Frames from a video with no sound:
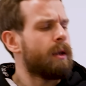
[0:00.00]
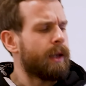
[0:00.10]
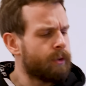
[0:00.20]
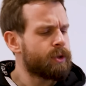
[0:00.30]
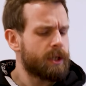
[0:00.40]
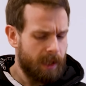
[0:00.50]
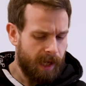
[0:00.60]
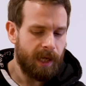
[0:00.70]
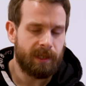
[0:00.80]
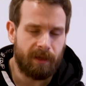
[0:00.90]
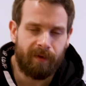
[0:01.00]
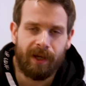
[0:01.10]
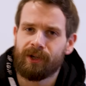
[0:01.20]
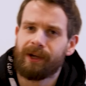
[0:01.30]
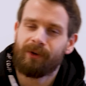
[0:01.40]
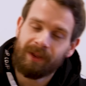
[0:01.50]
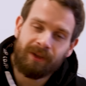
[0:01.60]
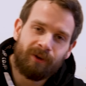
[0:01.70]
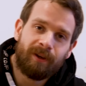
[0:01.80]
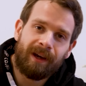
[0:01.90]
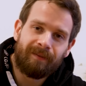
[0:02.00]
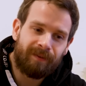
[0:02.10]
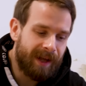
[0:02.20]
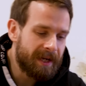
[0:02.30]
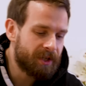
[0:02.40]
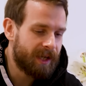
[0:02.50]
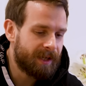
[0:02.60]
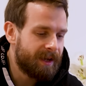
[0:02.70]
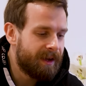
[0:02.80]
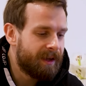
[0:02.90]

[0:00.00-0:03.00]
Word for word: Now it's just a case of actually going through and flashing